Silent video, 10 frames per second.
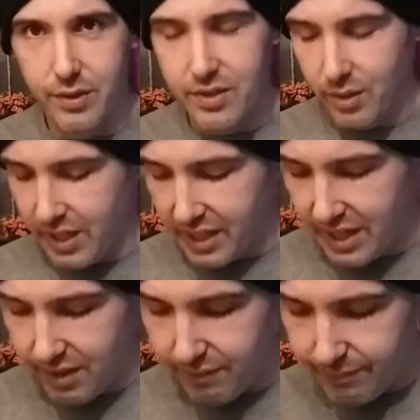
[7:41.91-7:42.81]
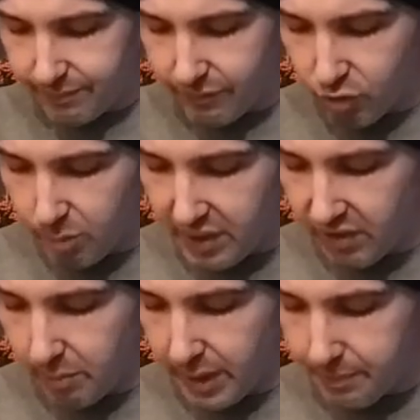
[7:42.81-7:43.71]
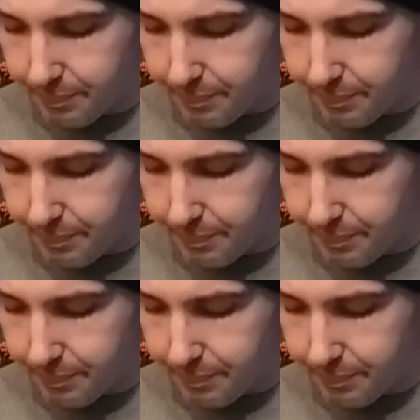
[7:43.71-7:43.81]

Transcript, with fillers: So that kind of threw me a little bit.